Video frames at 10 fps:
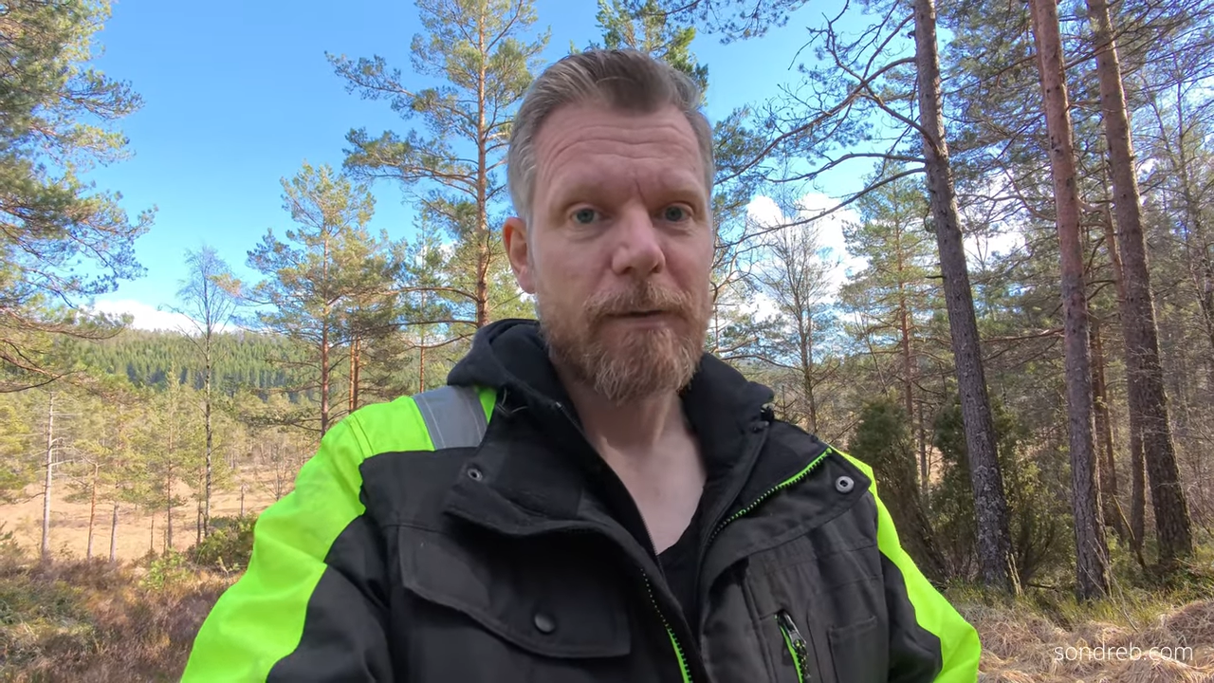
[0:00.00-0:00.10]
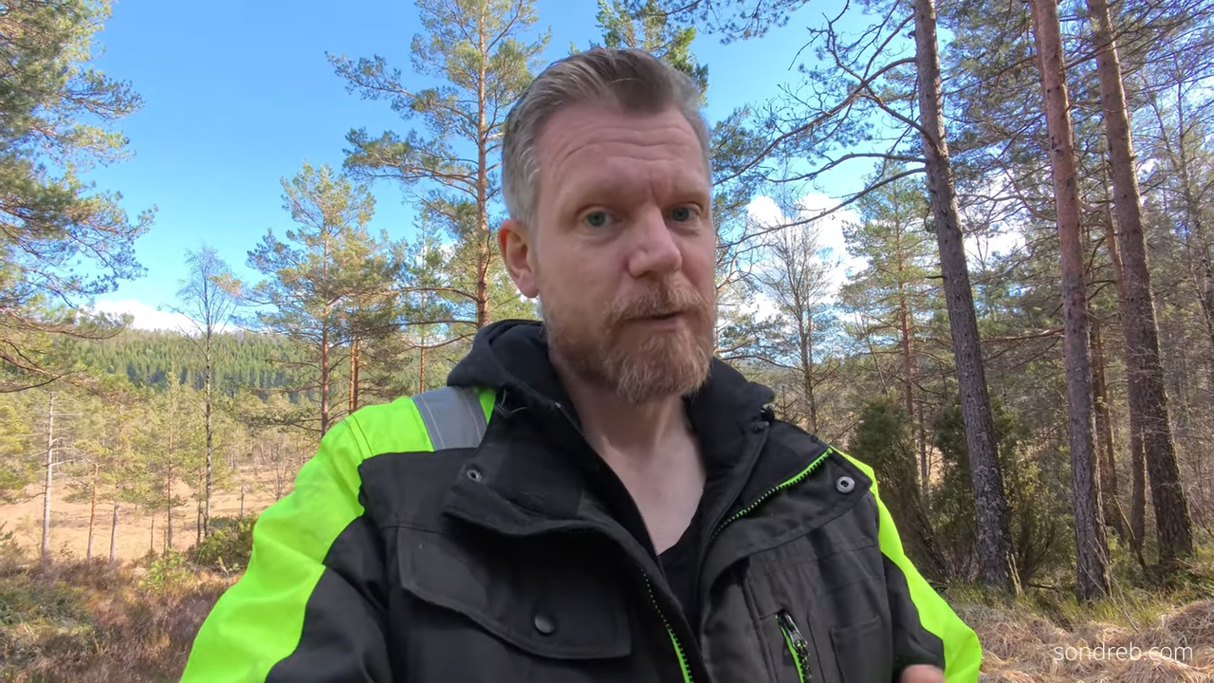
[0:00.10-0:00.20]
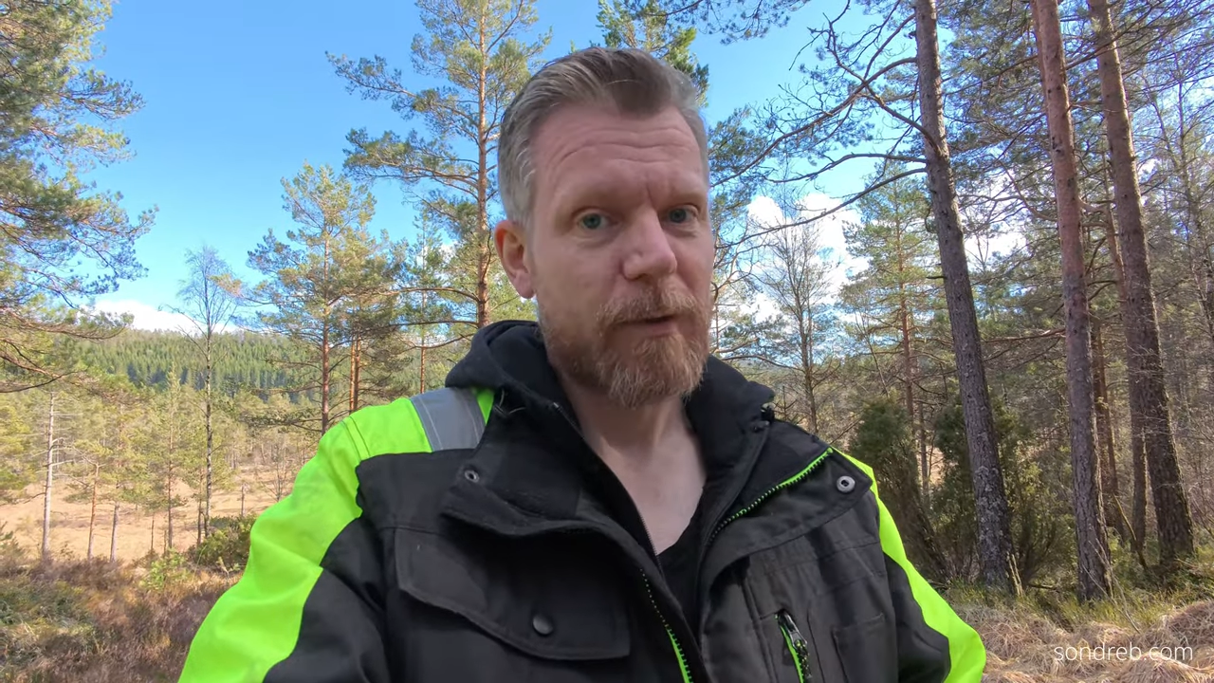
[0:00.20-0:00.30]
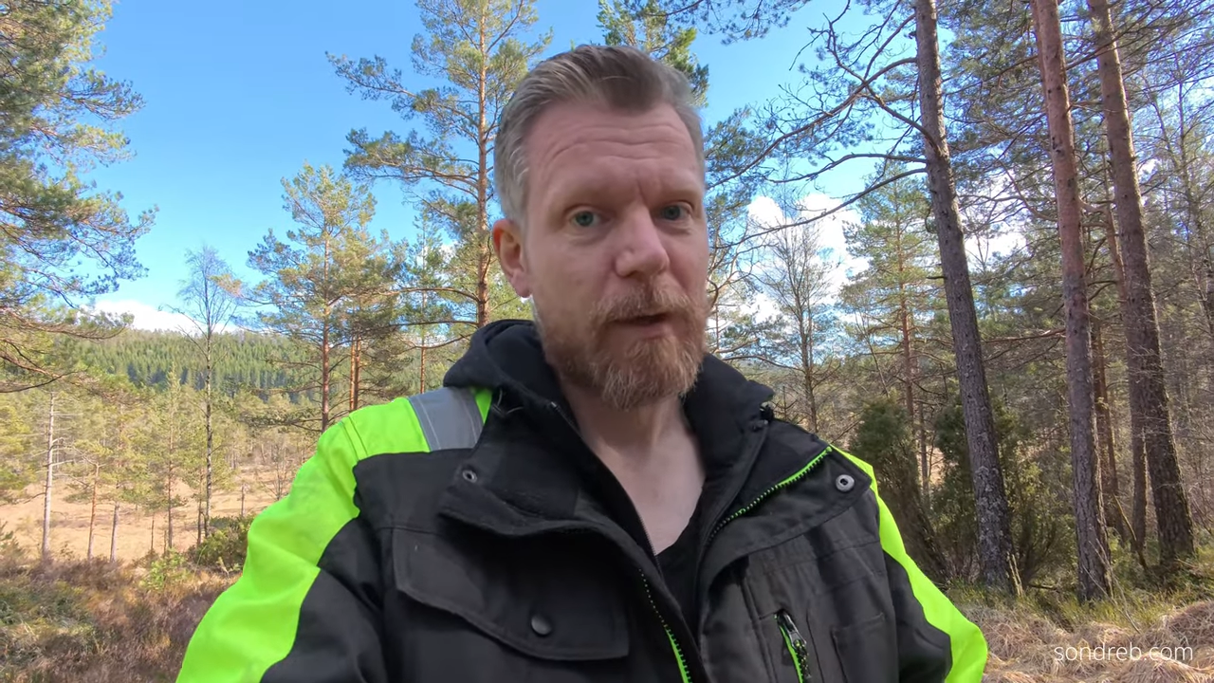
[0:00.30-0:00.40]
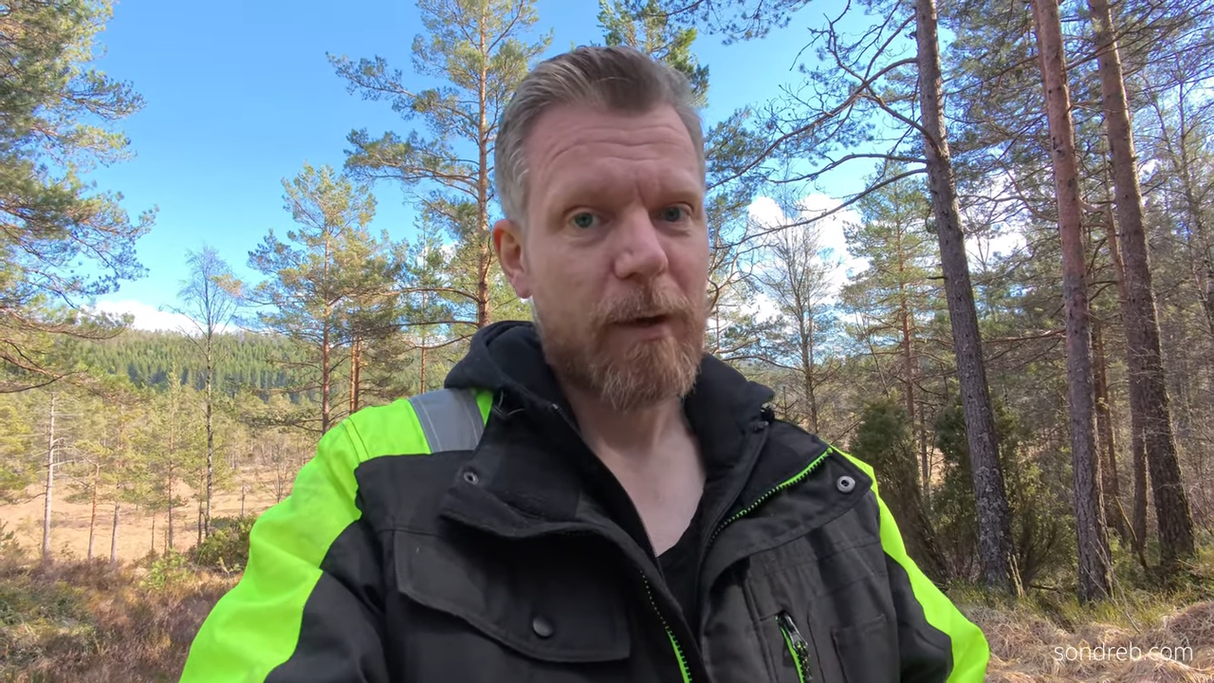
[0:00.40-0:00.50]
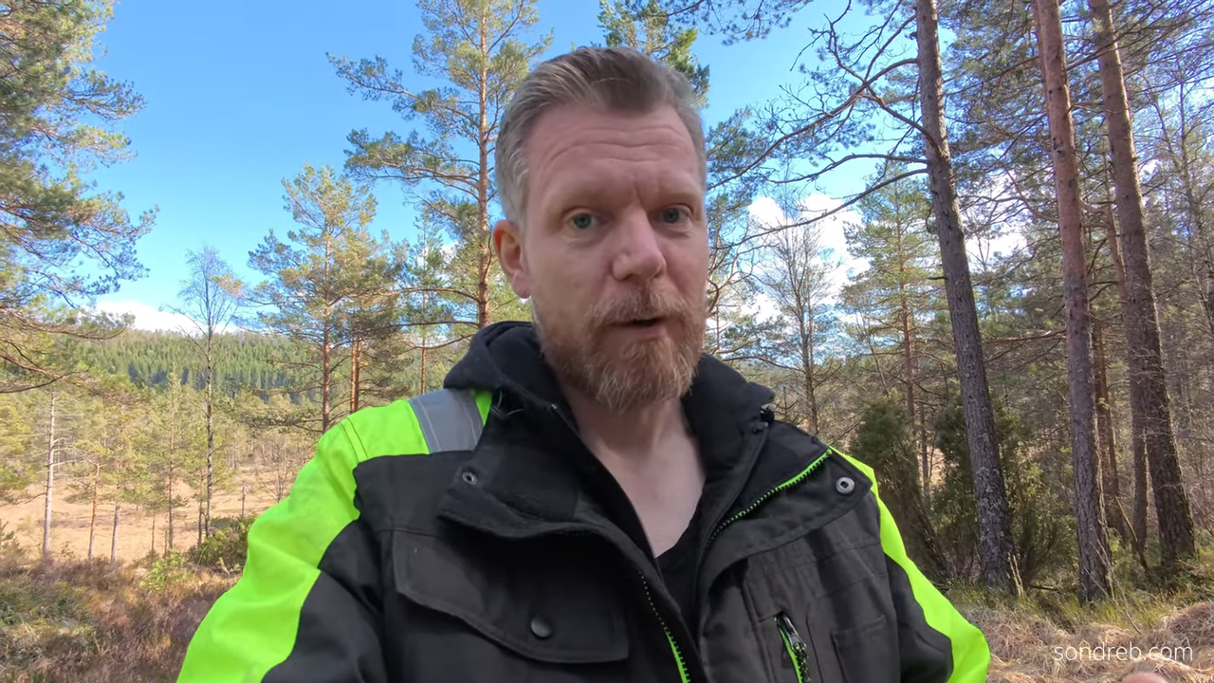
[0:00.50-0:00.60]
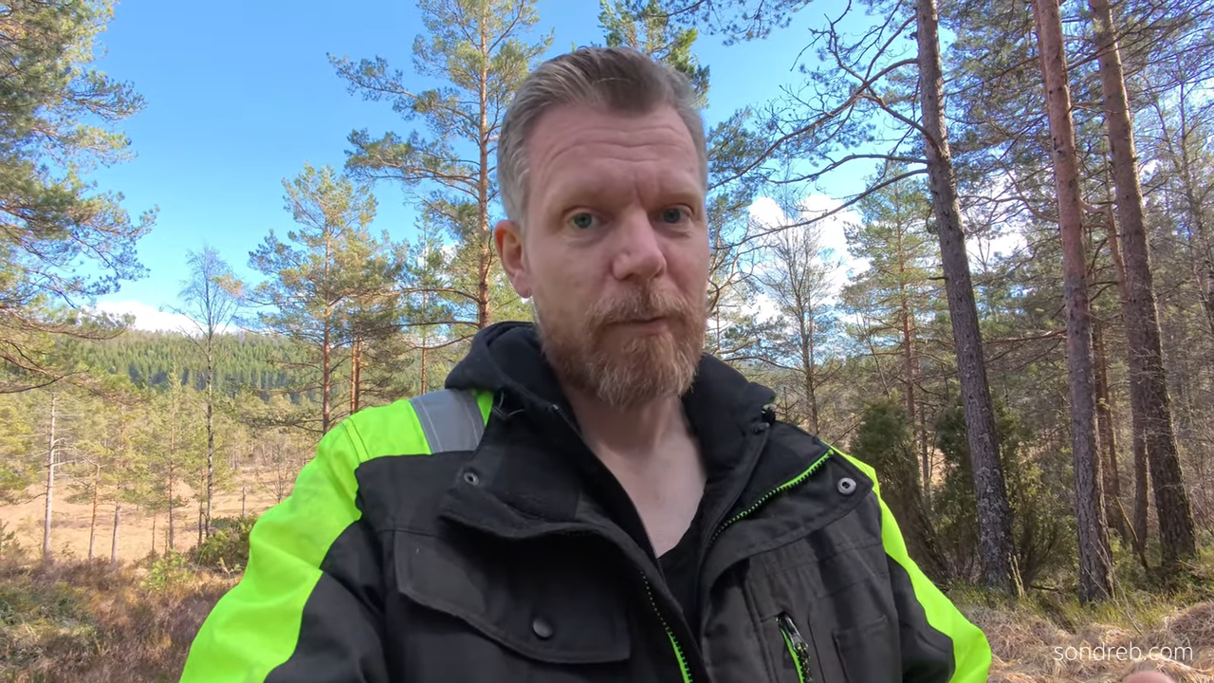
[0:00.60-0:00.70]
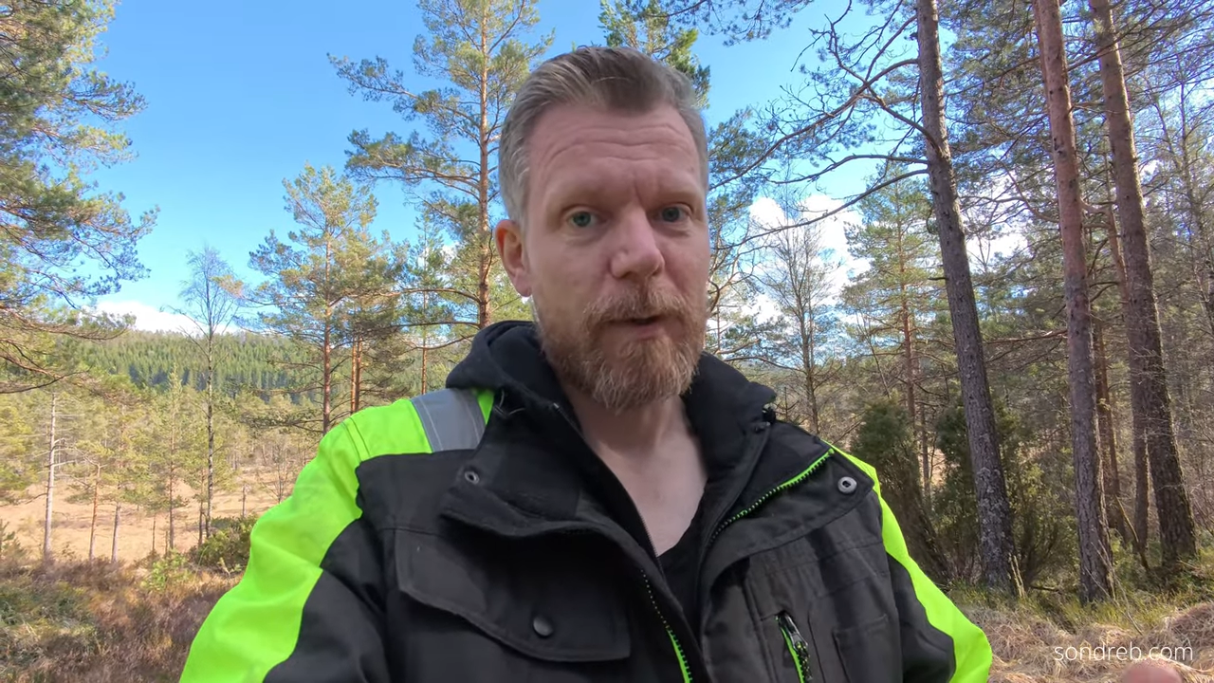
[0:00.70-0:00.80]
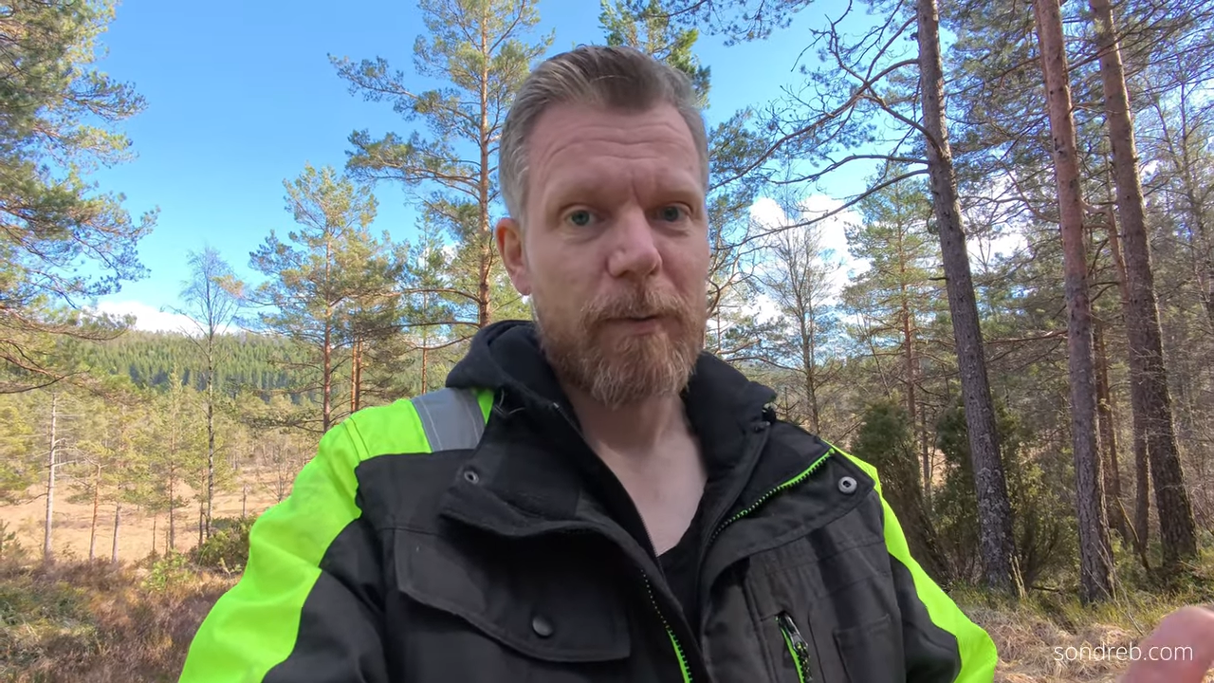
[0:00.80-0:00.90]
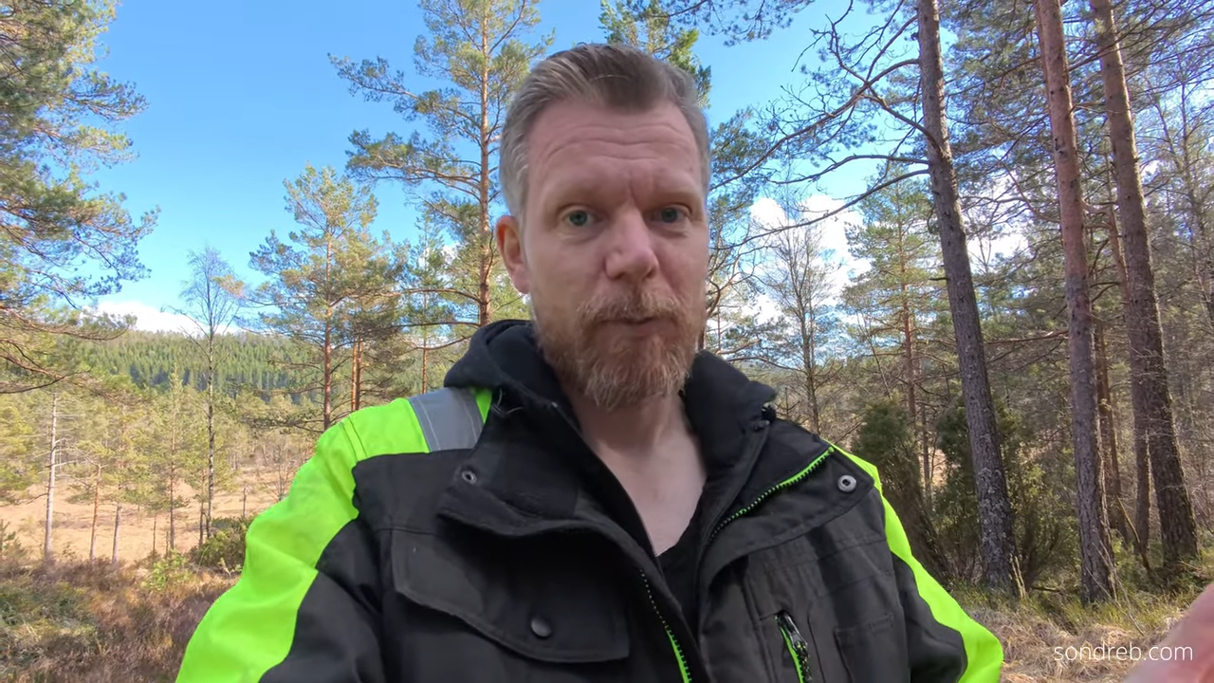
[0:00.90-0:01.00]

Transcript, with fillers: So you can come,